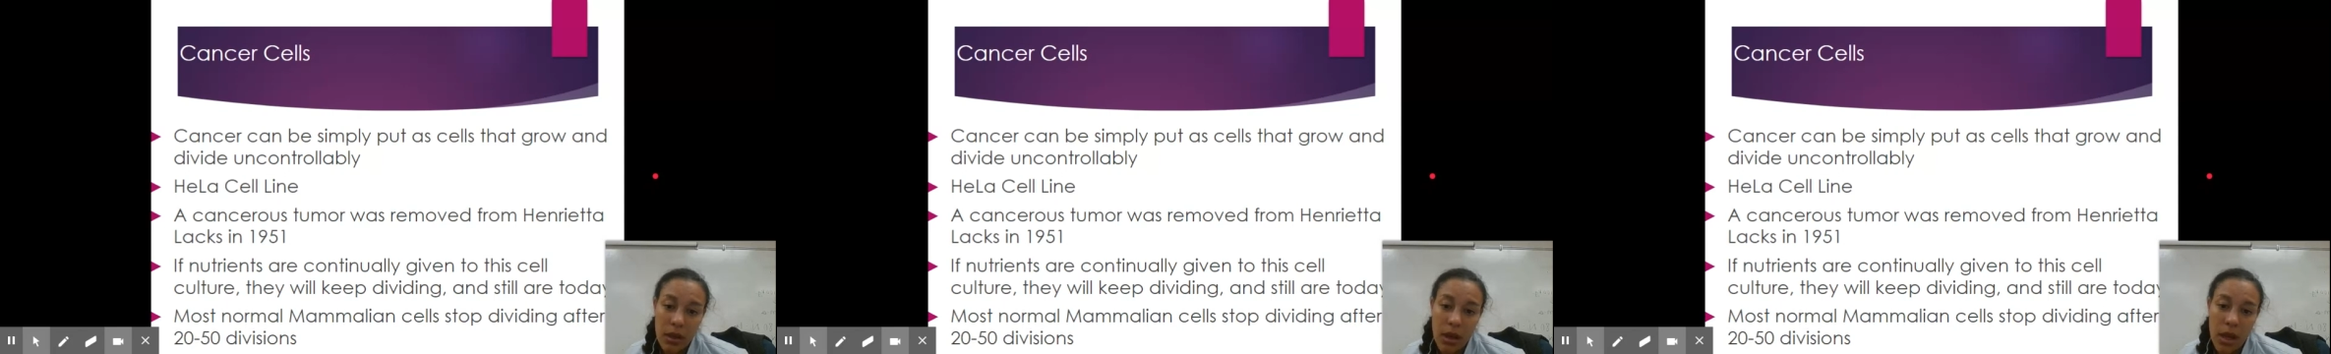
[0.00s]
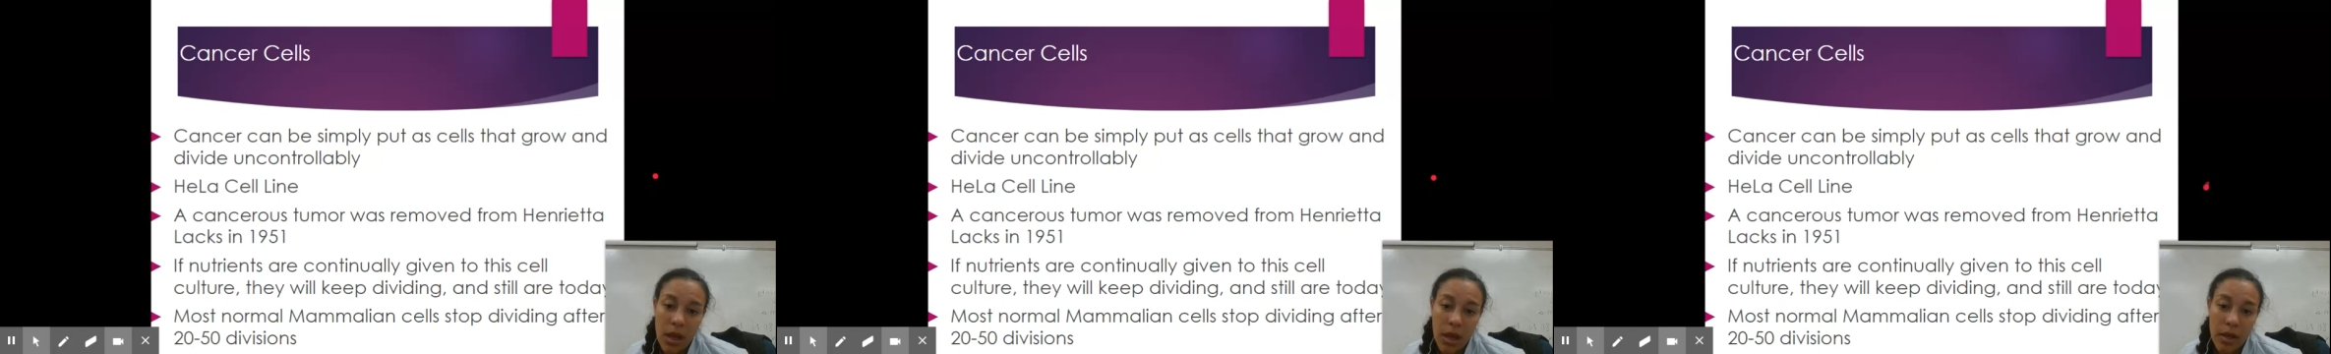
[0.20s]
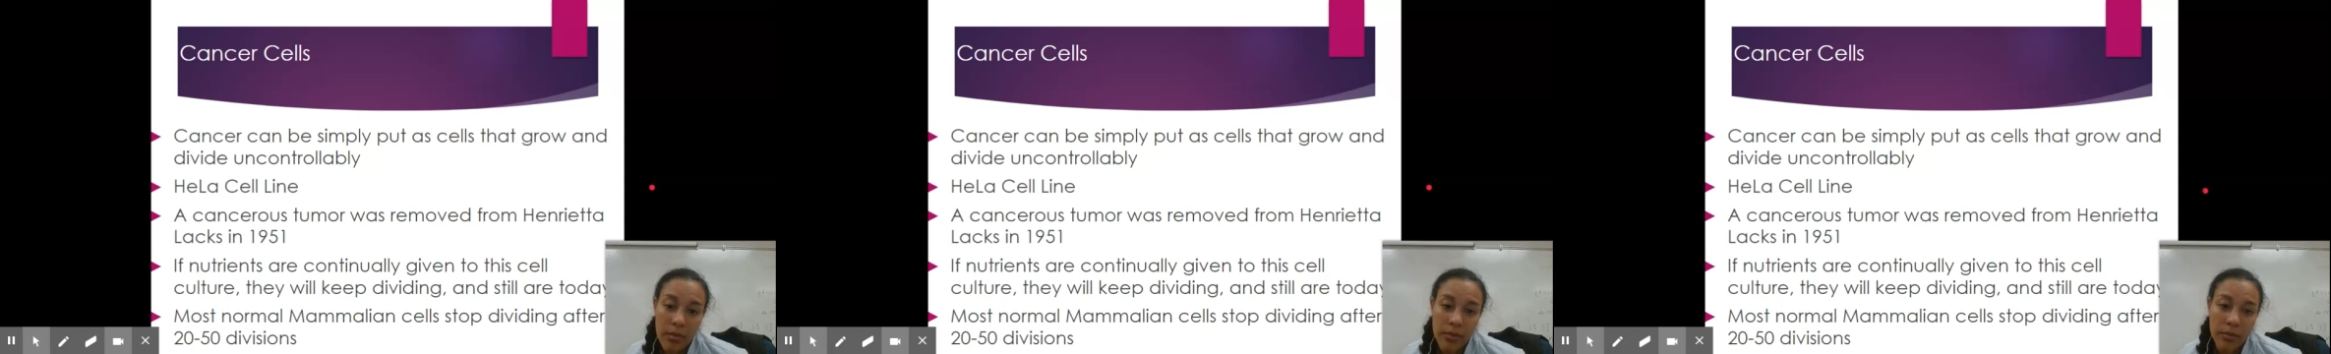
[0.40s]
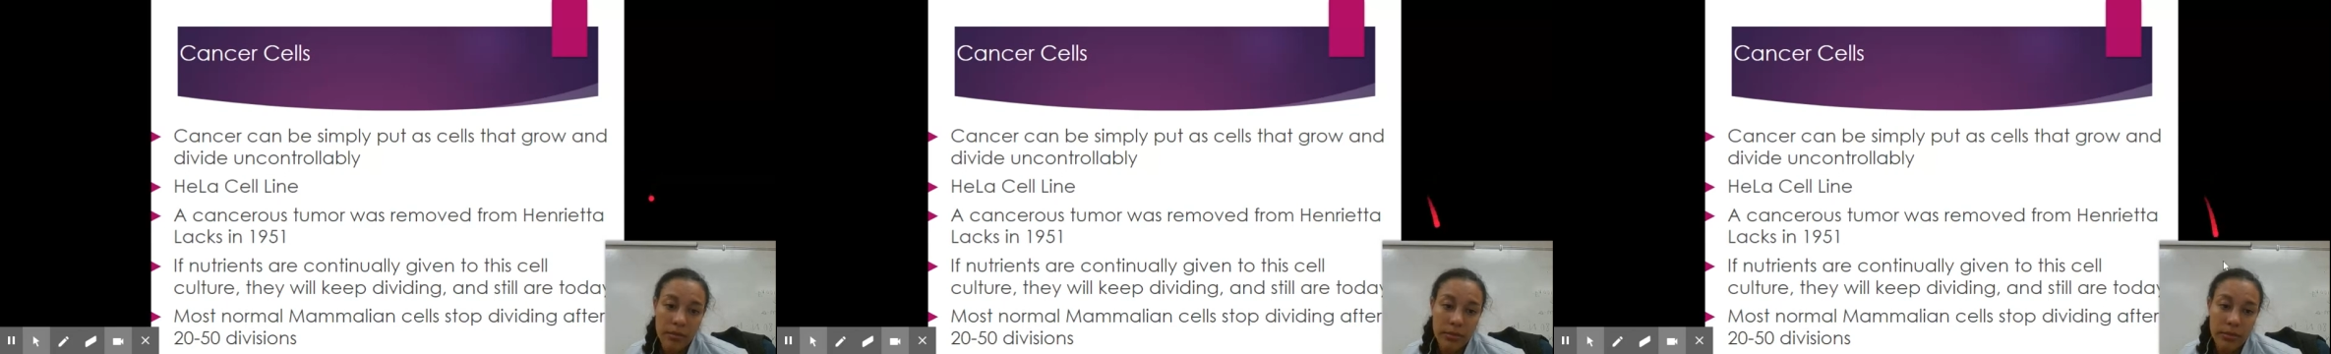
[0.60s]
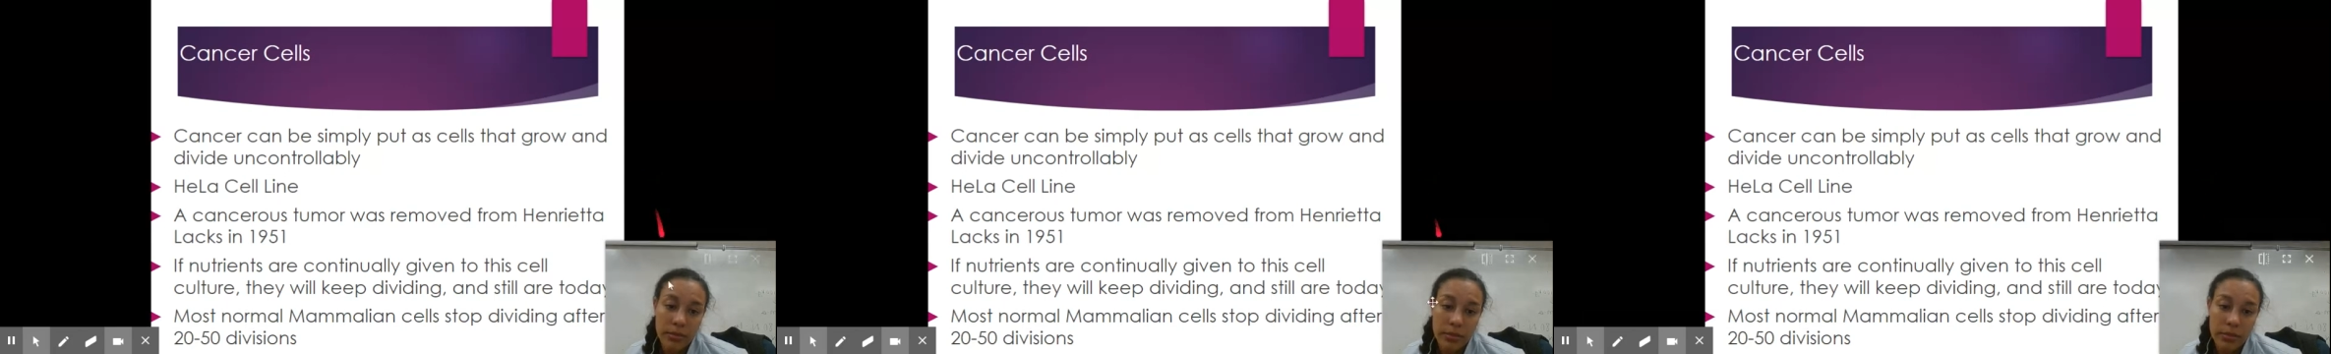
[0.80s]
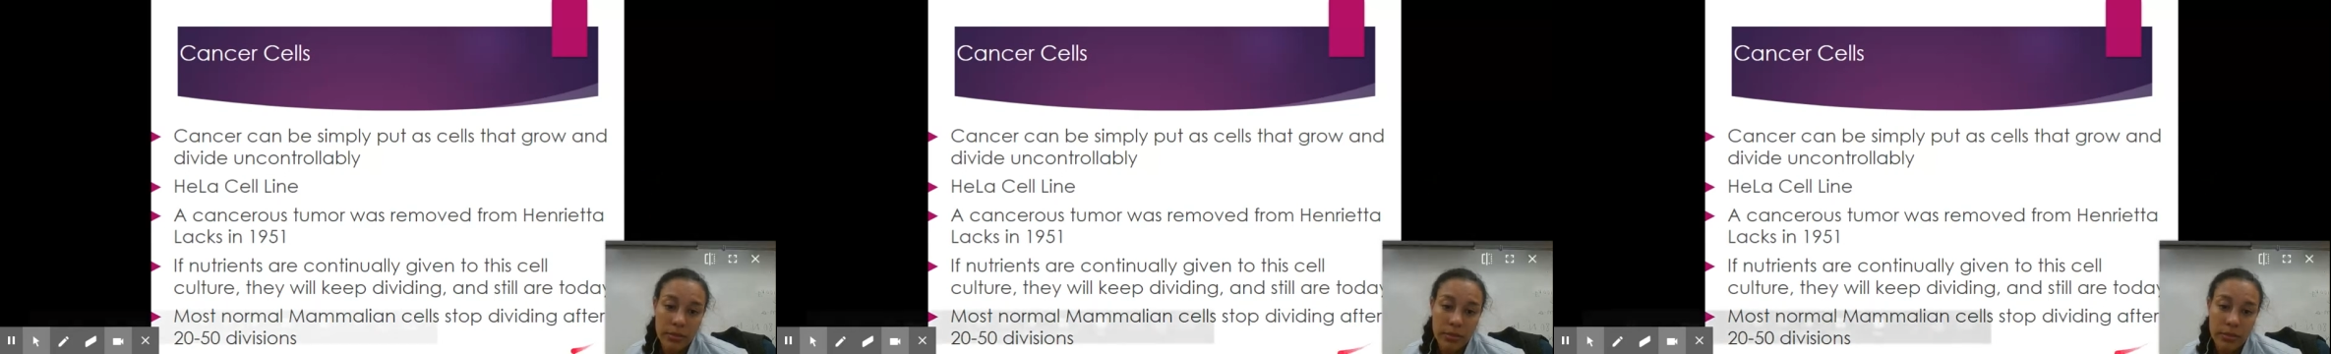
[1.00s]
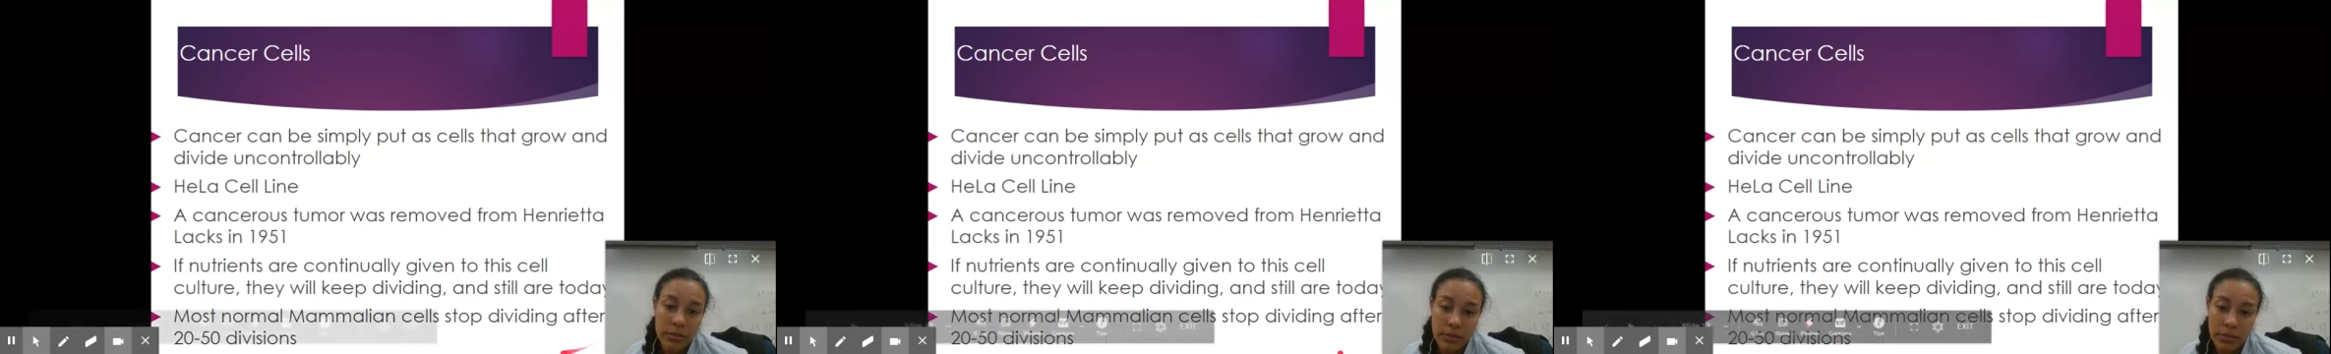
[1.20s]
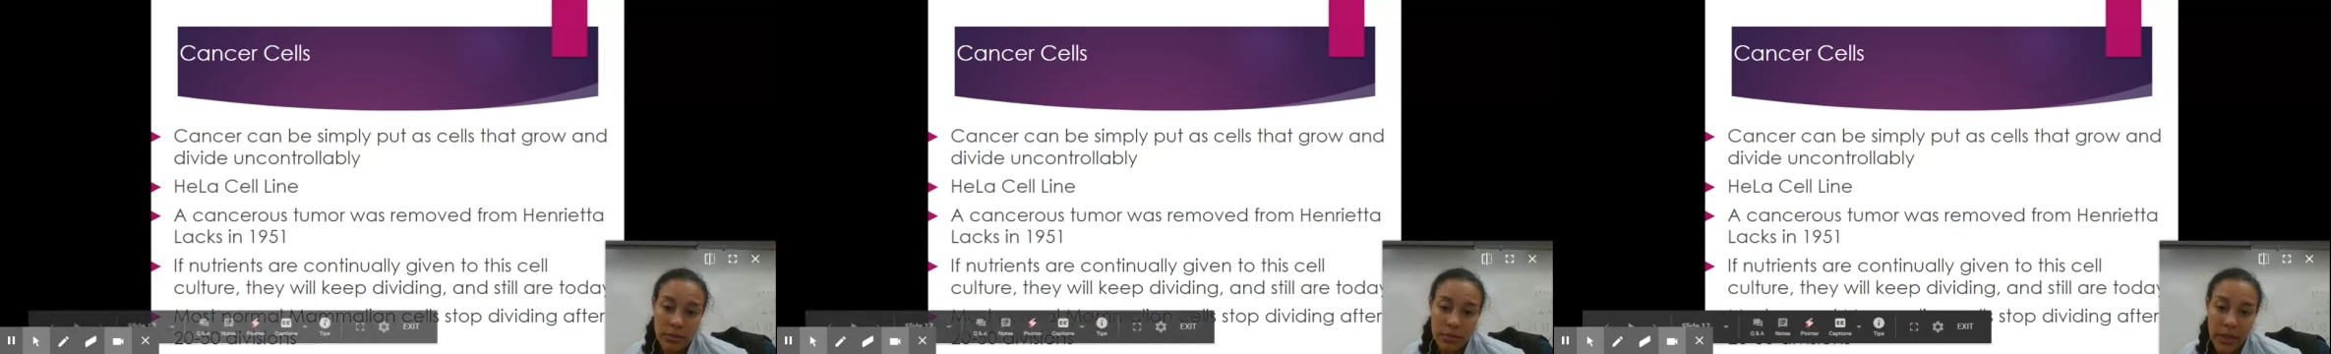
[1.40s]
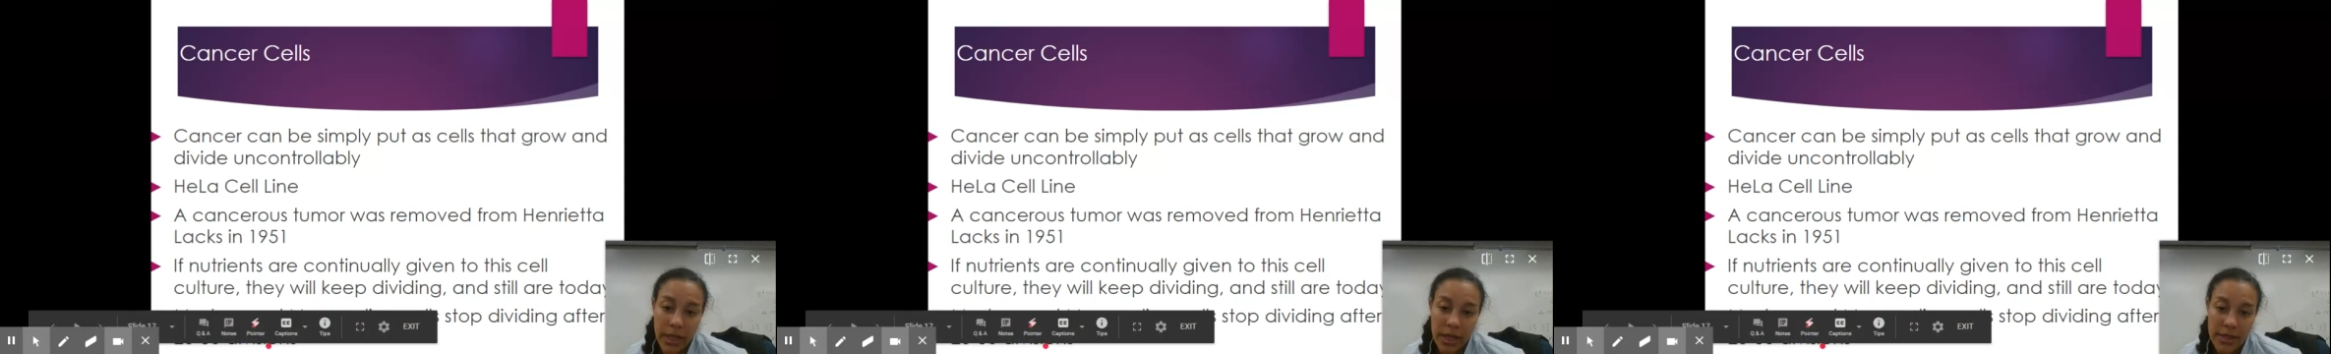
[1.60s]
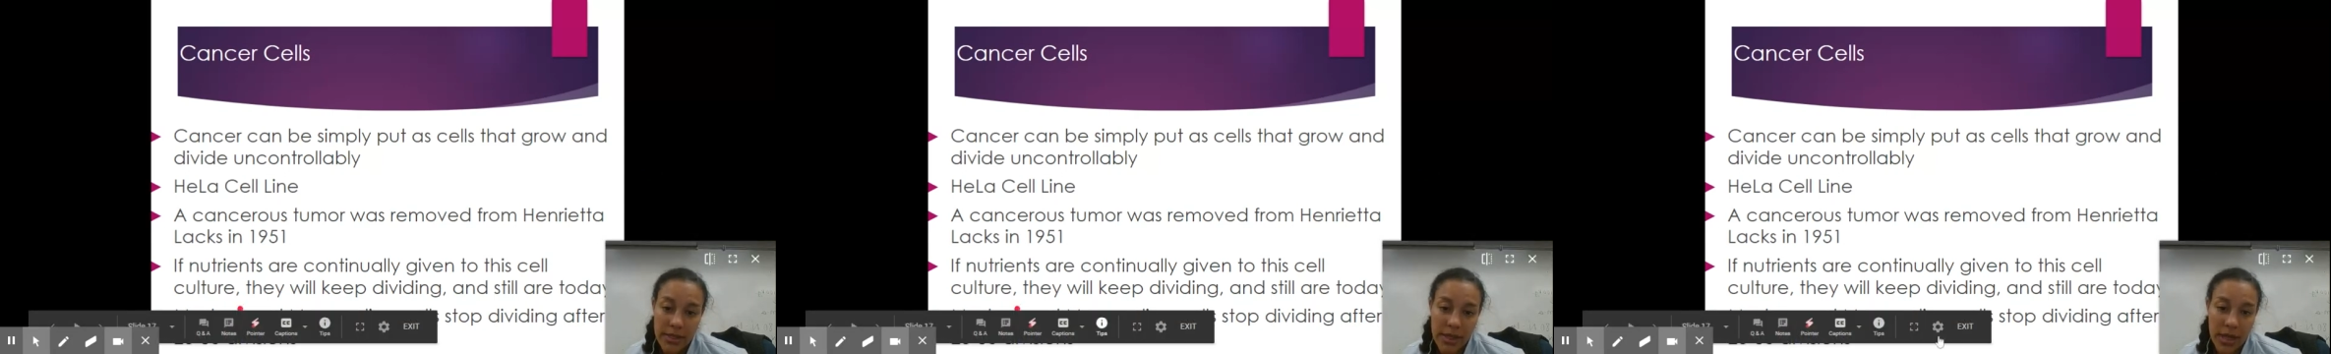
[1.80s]
like
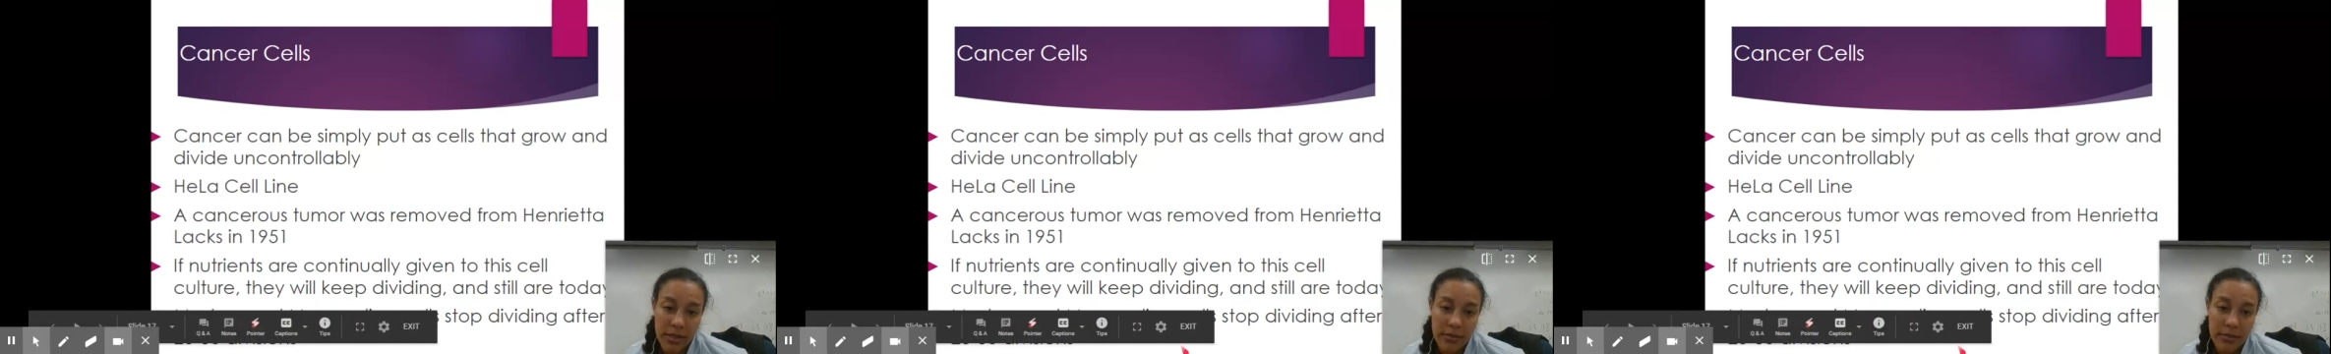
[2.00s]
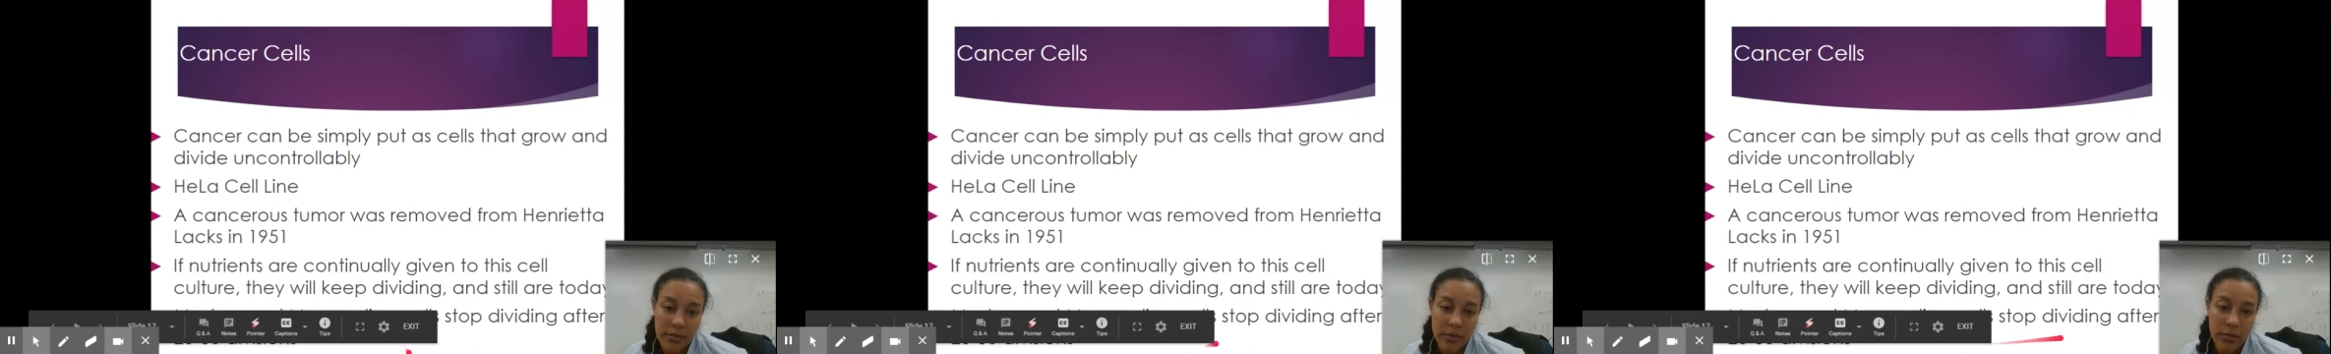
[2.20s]
I said,